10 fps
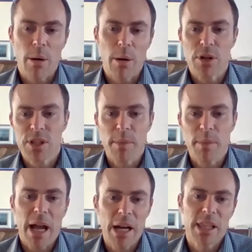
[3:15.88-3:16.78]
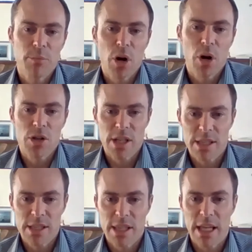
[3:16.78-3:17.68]
hybrids coming out of that
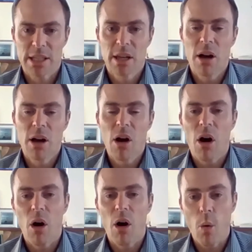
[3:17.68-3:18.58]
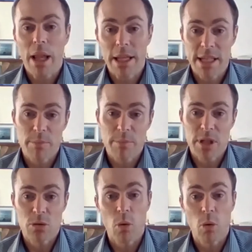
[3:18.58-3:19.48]
process that are well
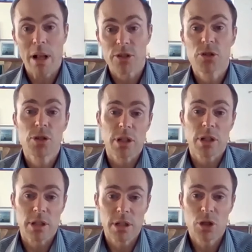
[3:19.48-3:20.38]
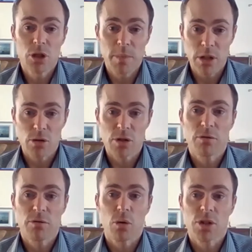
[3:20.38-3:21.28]
adapted or well suited to be
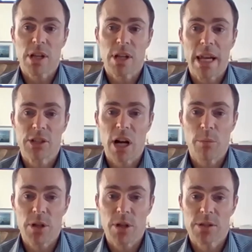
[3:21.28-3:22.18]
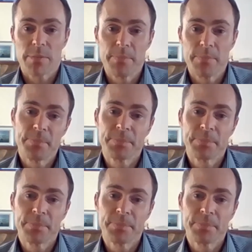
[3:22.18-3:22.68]
used for silage hybrids.